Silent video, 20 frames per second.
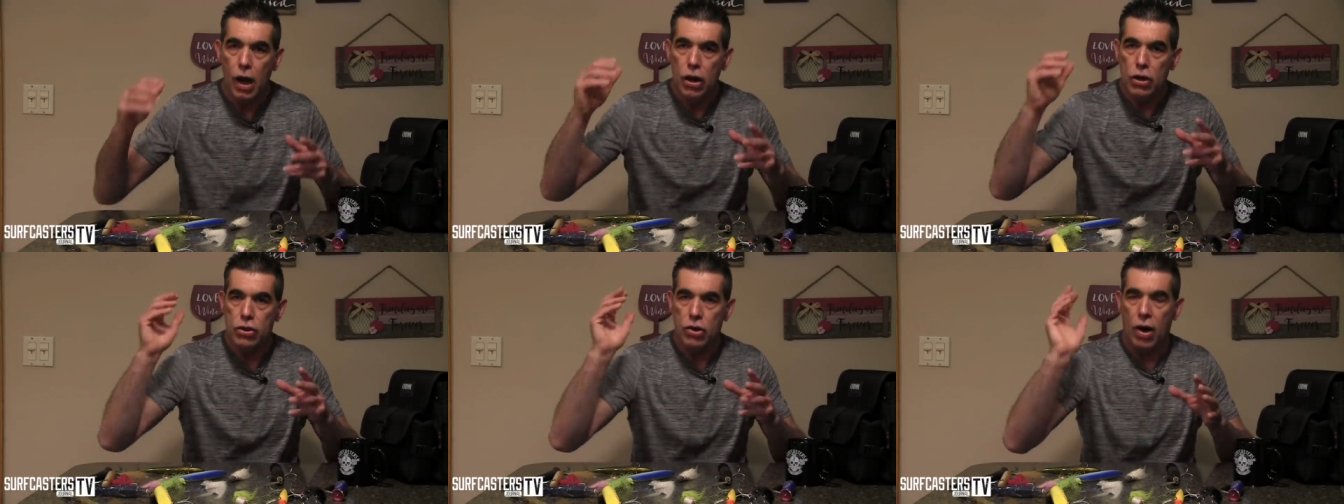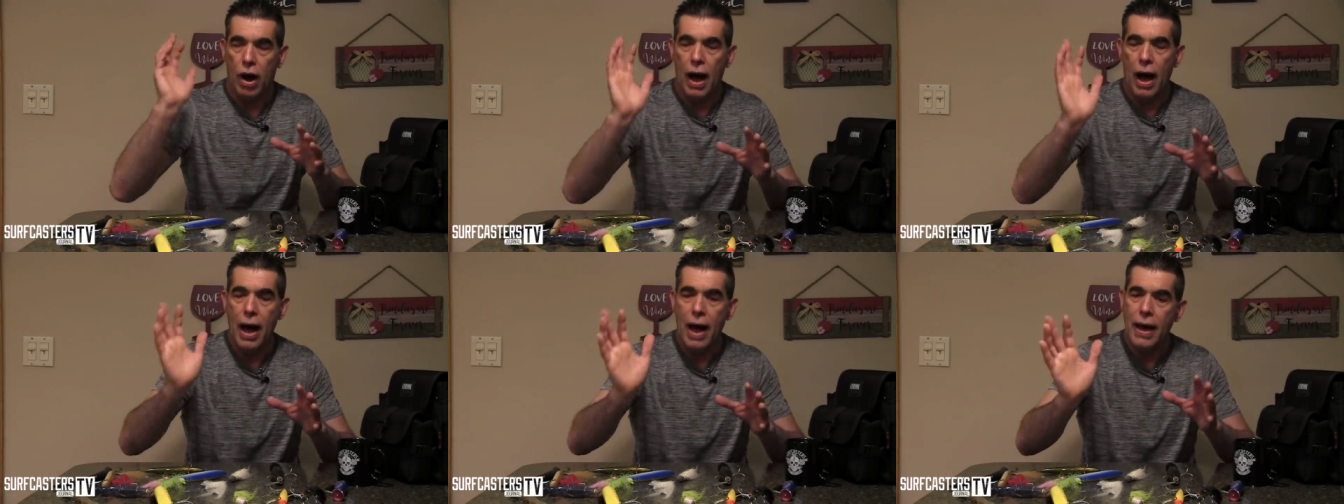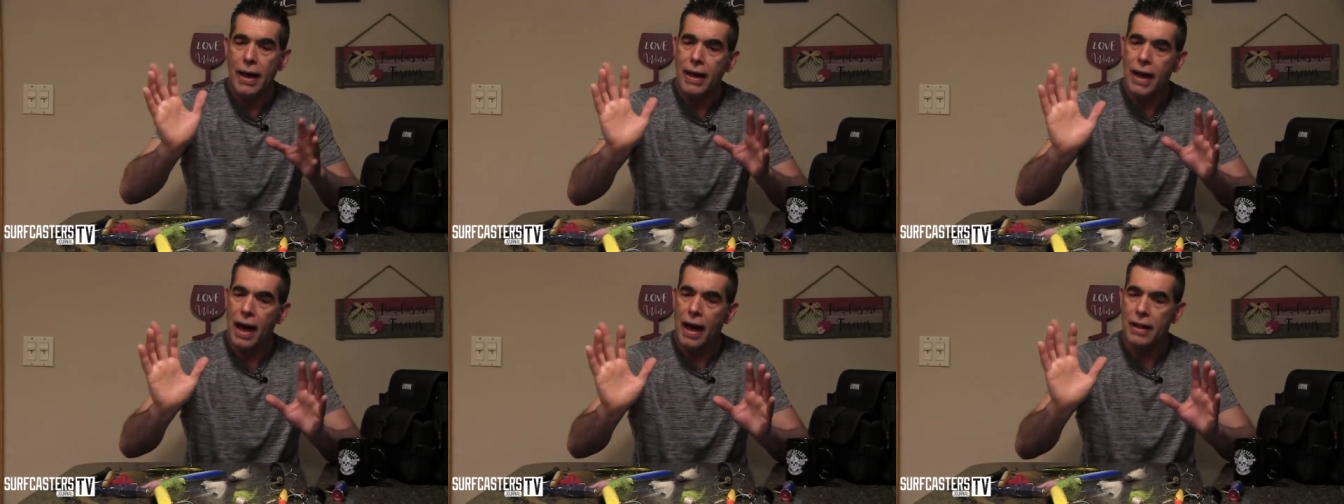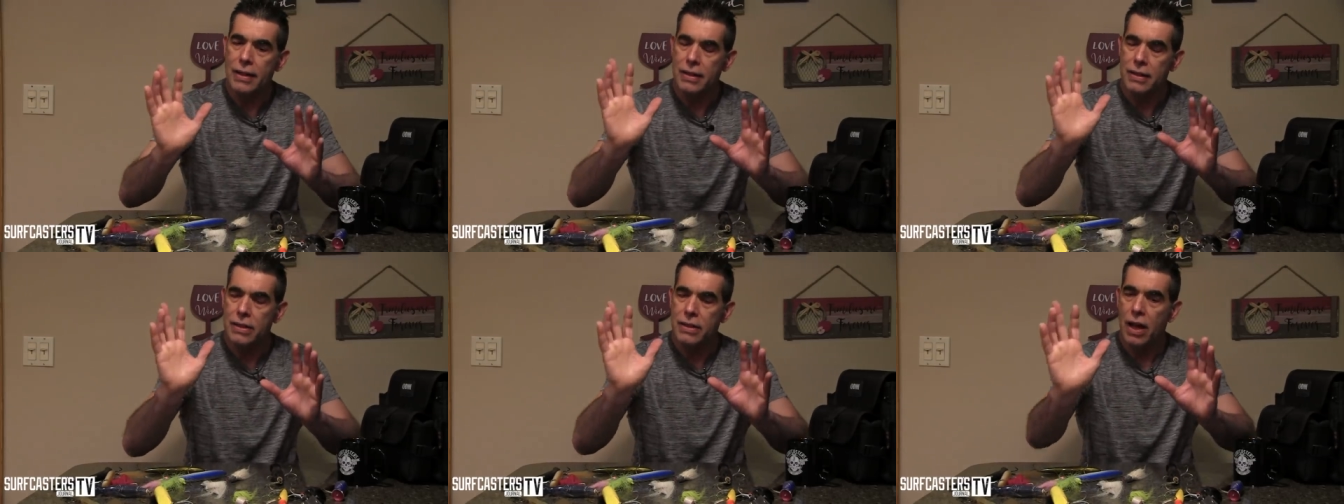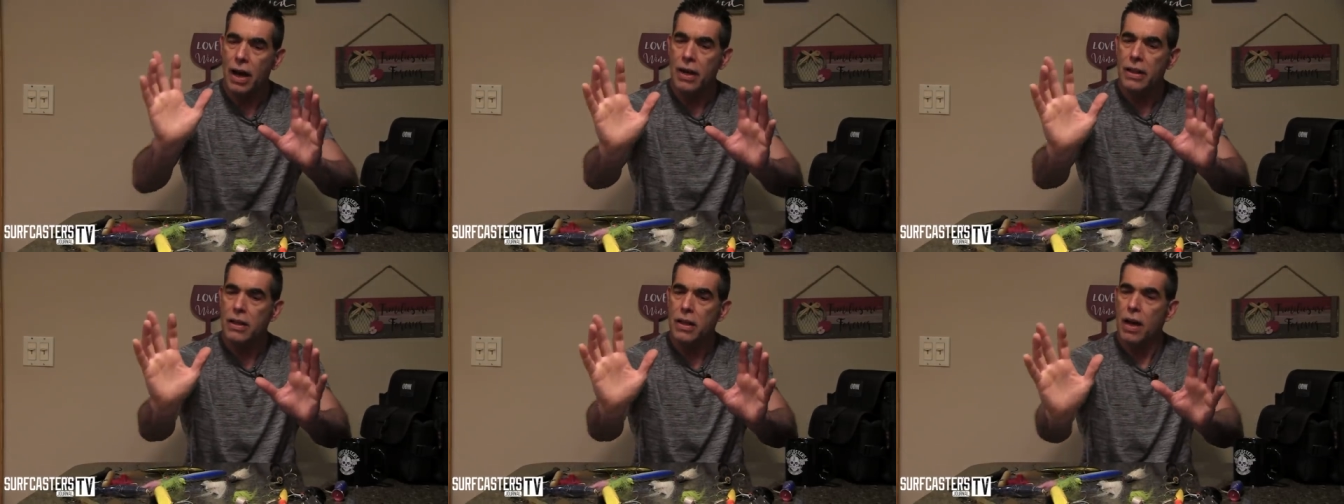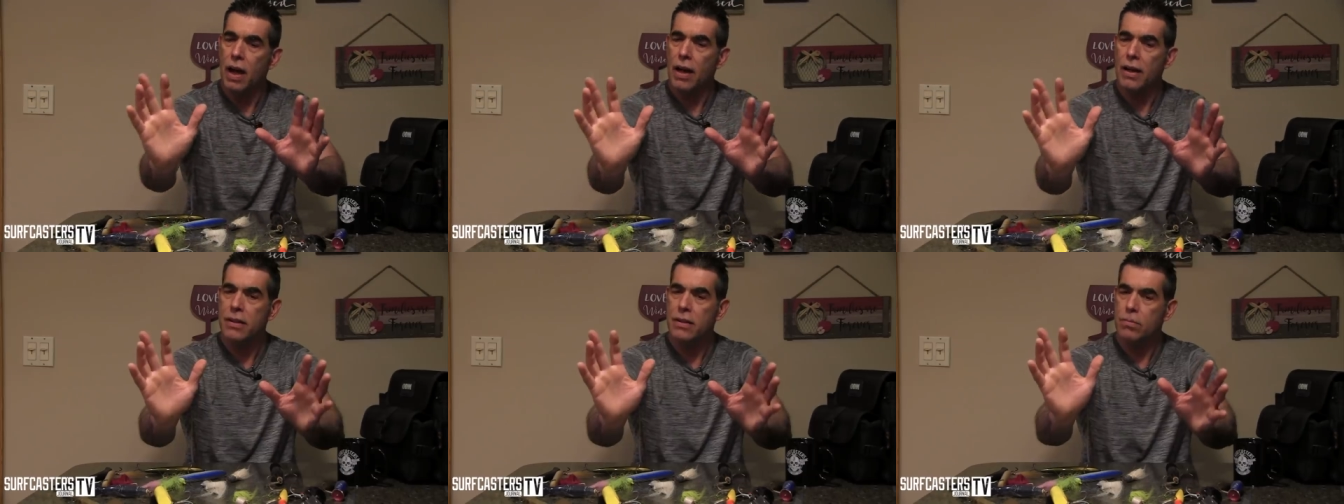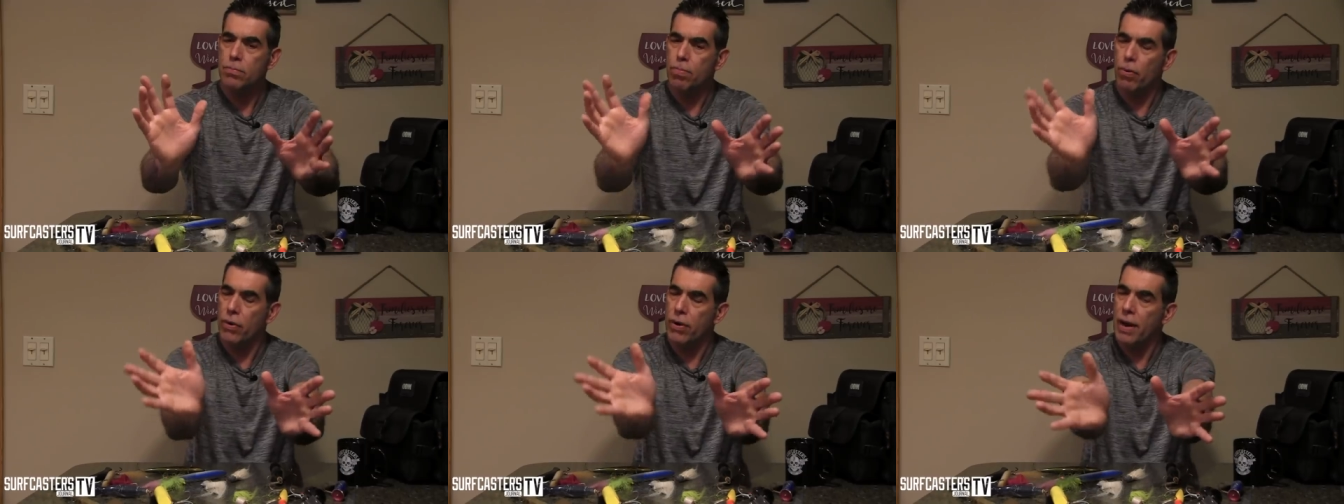So I got ninety-nine
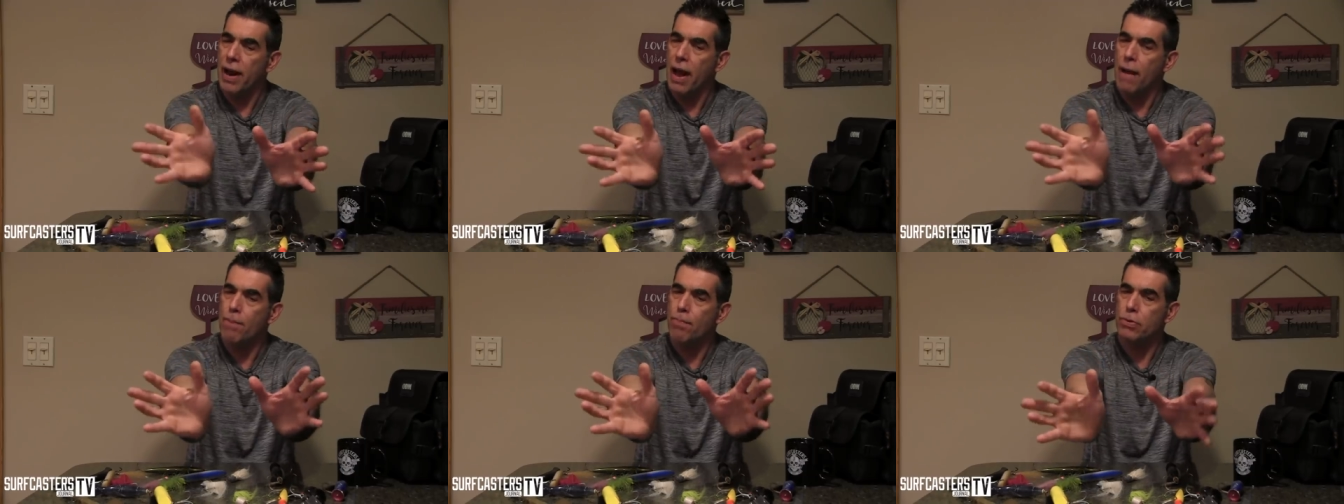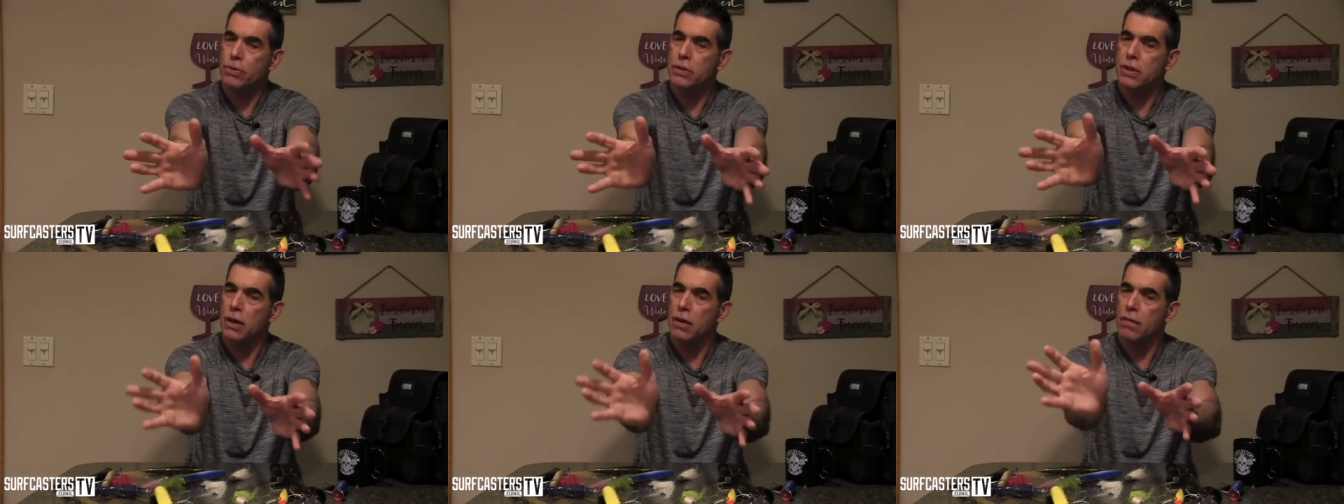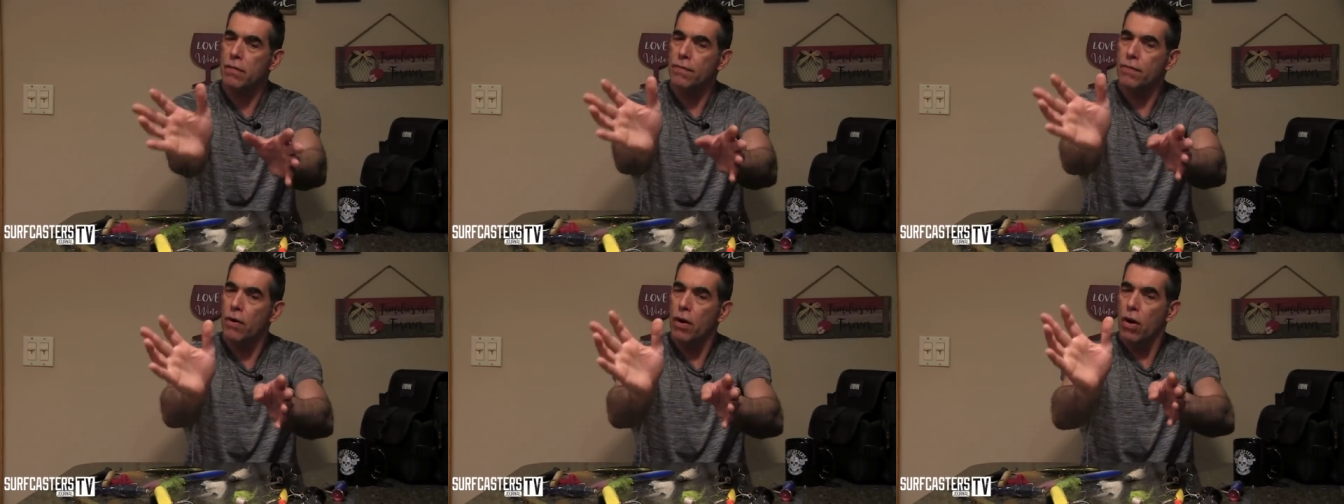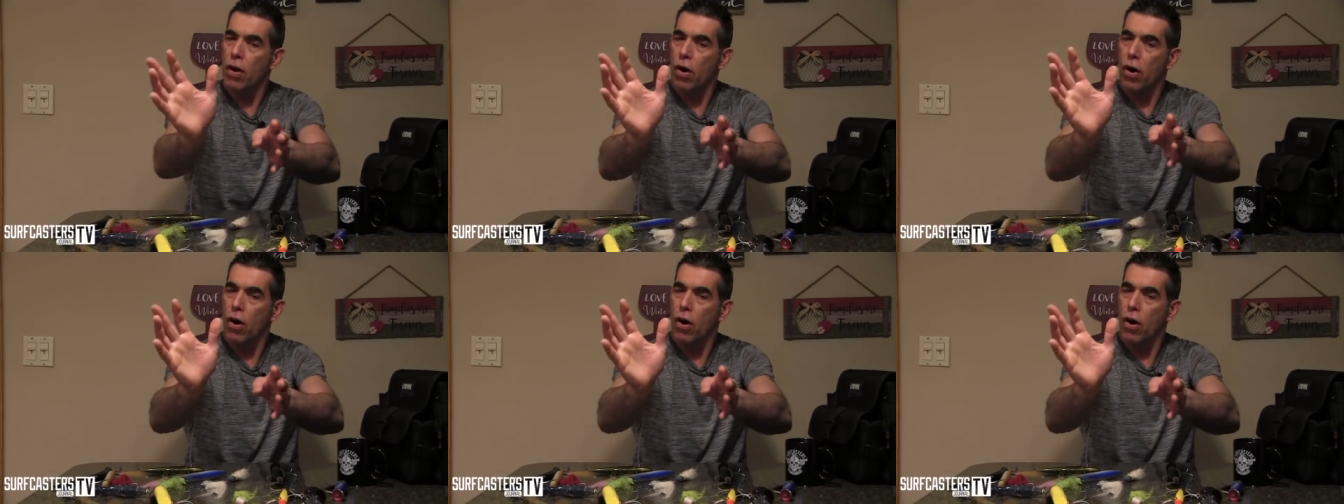point nine percent of,